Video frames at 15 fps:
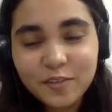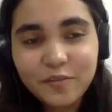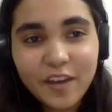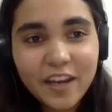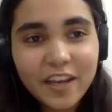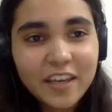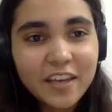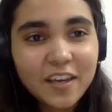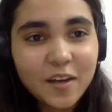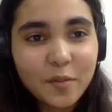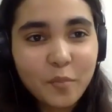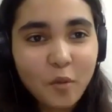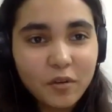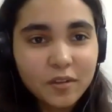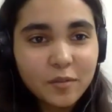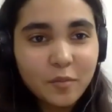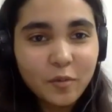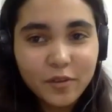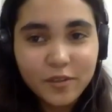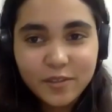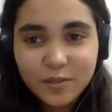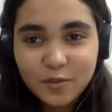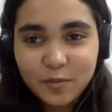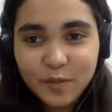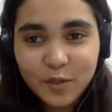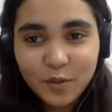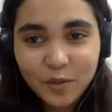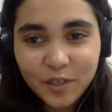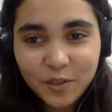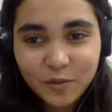Very important points to be
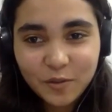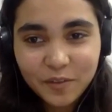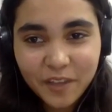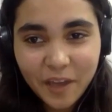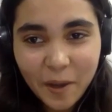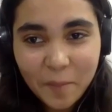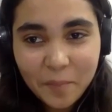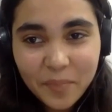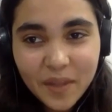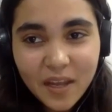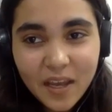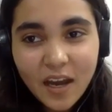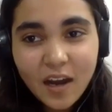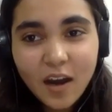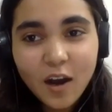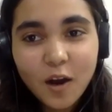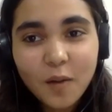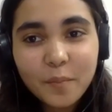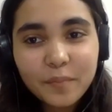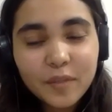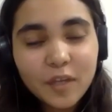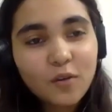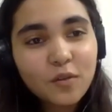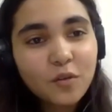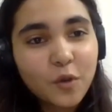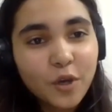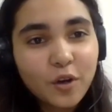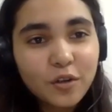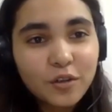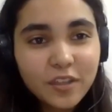noted over there. Now,
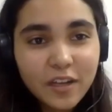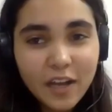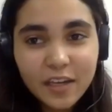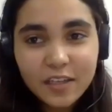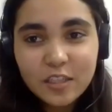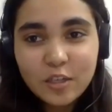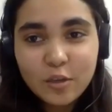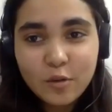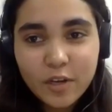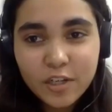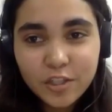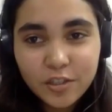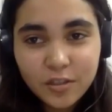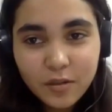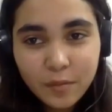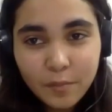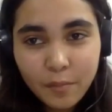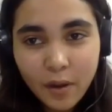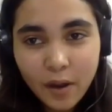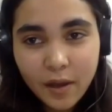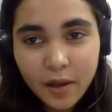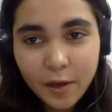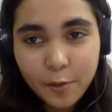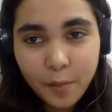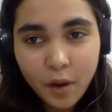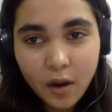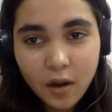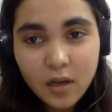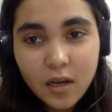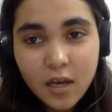going on to the next question by
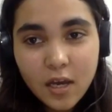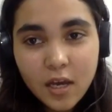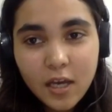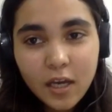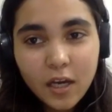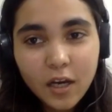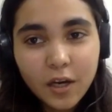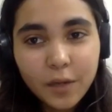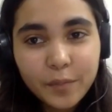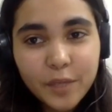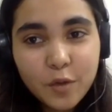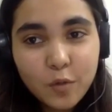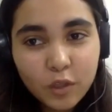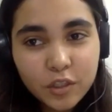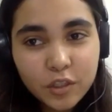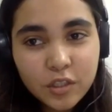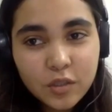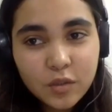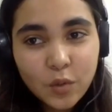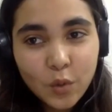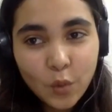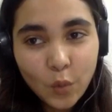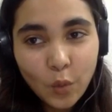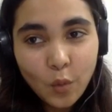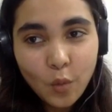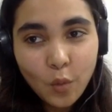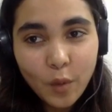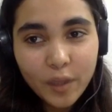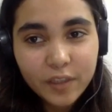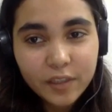Ehman. He wants to know
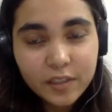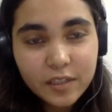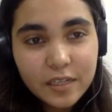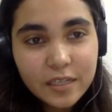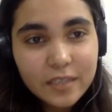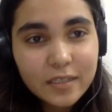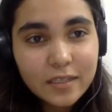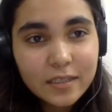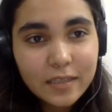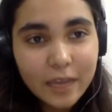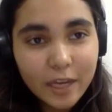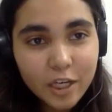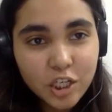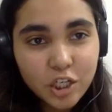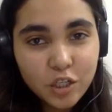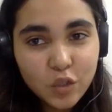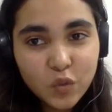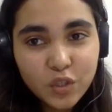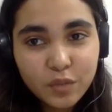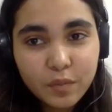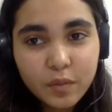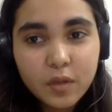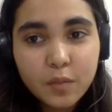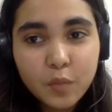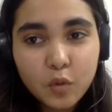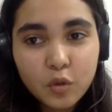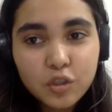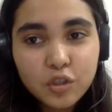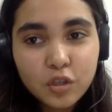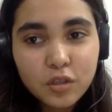whether the recent sanctions which have been
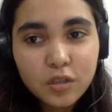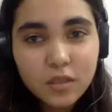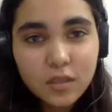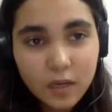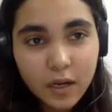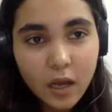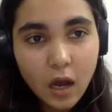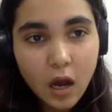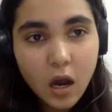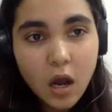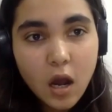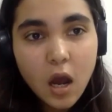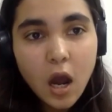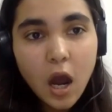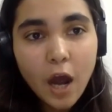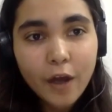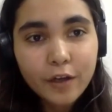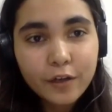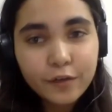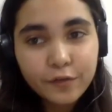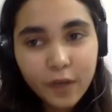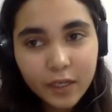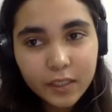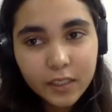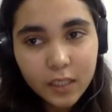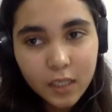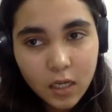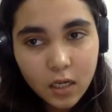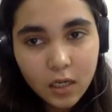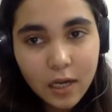imposed on Syria are
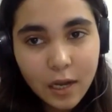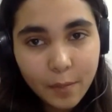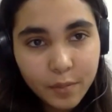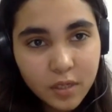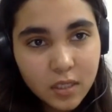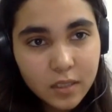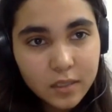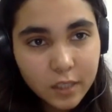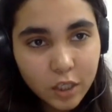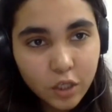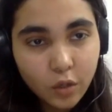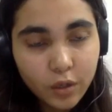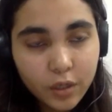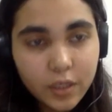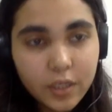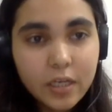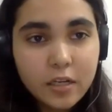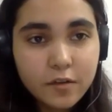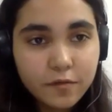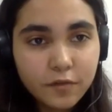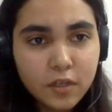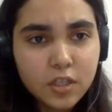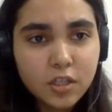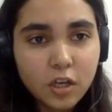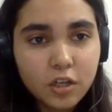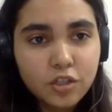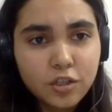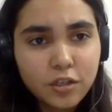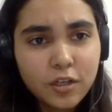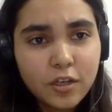affecting Lebanon's security and
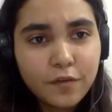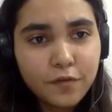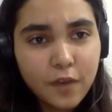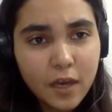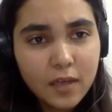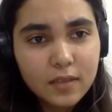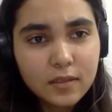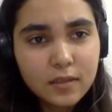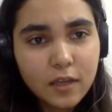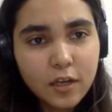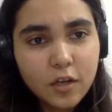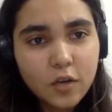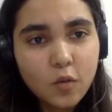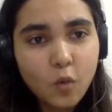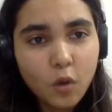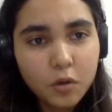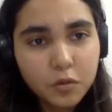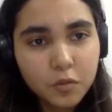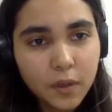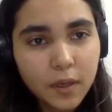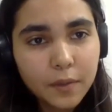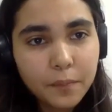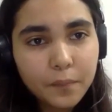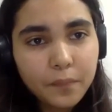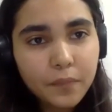infrastructure, and if yes, then in what way?